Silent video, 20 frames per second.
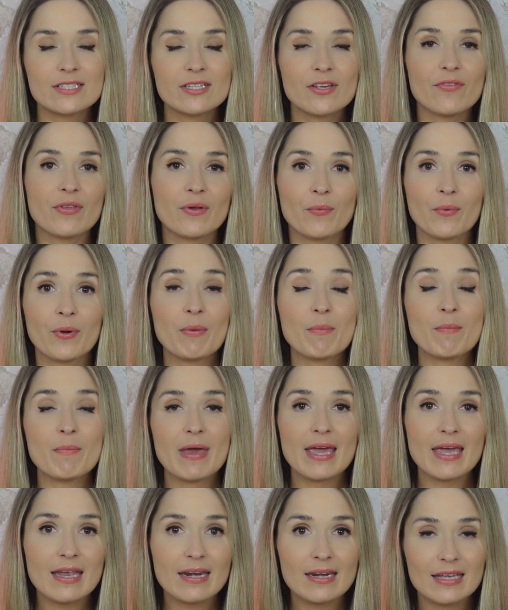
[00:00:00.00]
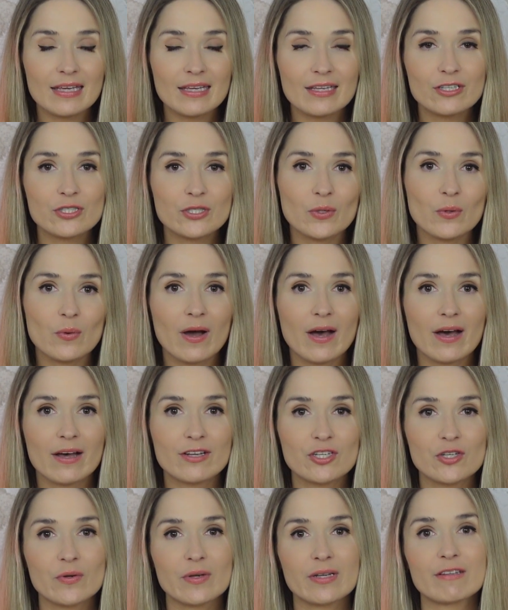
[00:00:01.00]
the remaining
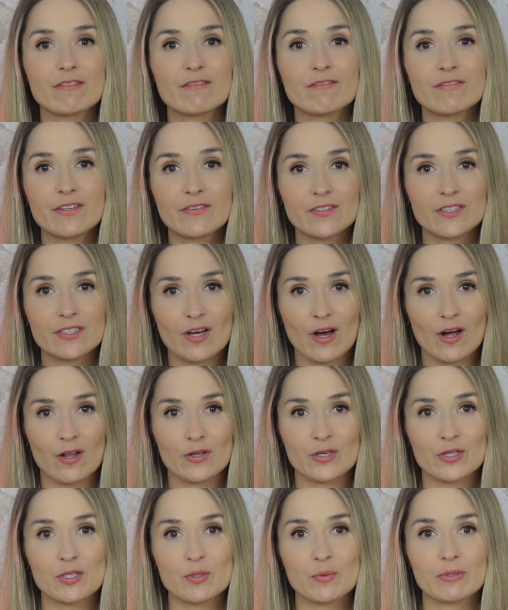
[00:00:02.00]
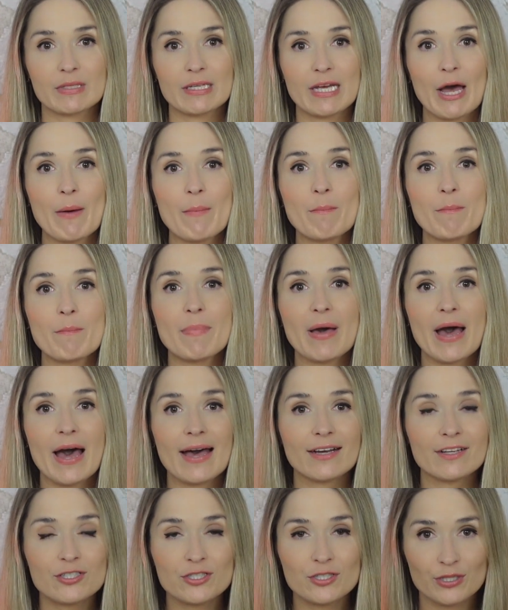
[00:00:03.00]
$250 would come
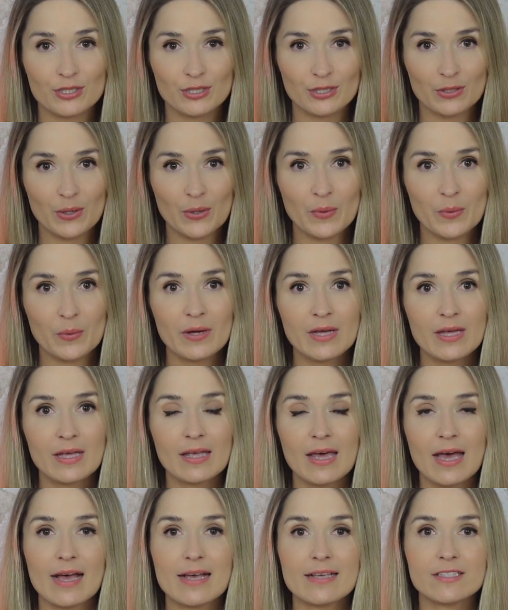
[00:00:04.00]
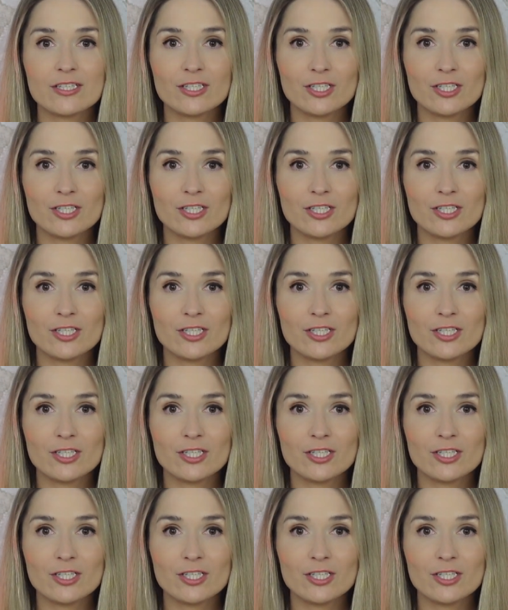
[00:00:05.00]
back to you as a